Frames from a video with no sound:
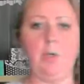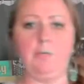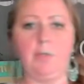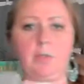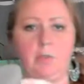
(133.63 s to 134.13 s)

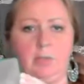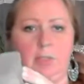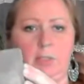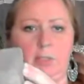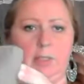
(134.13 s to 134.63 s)
often. So
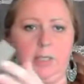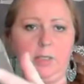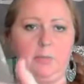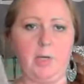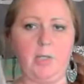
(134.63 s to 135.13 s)
it's like a
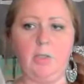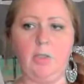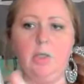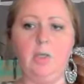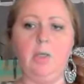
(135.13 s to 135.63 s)

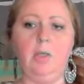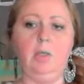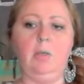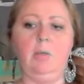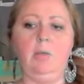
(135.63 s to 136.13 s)
sponge
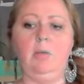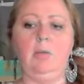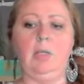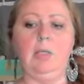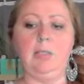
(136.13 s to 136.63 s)

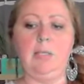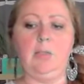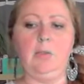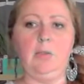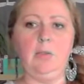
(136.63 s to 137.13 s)
and the
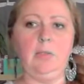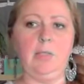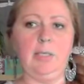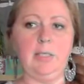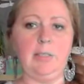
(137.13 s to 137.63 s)
sander.
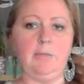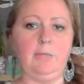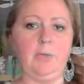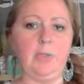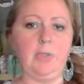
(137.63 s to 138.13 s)
It has
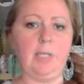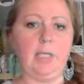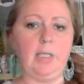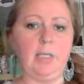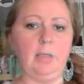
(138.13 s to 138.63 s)
different
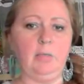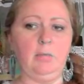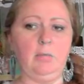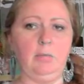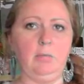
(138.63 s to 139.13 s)
sanding
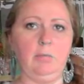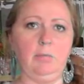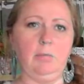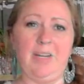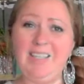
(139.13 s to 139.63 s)

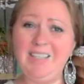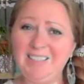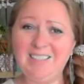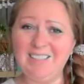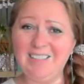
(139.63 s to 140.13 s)

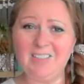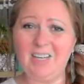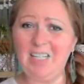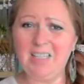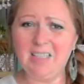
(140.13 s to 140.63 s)
grades,
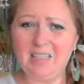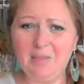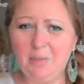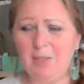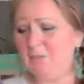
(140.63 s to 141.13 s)

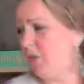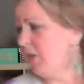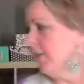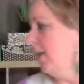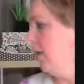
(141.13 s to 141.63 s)
whatever.
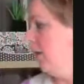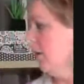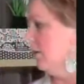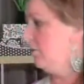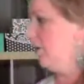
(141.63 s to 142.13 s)

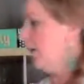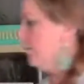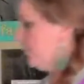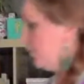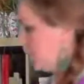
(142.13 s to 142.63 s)

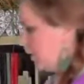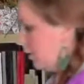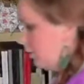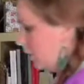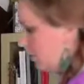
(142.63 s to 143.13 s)
Okay, so
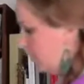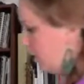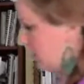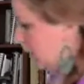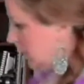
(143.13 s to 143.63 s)
I'm
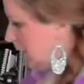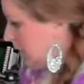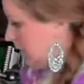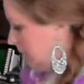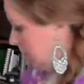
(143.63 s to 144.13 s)
just
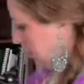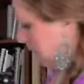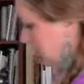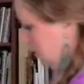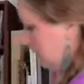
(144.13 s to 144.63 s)

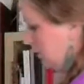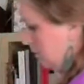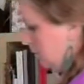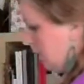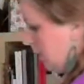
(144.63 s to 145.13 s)

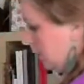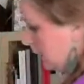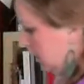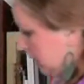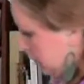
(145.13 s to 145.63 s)
gonna run it
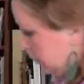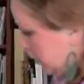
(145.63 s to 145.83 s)
a little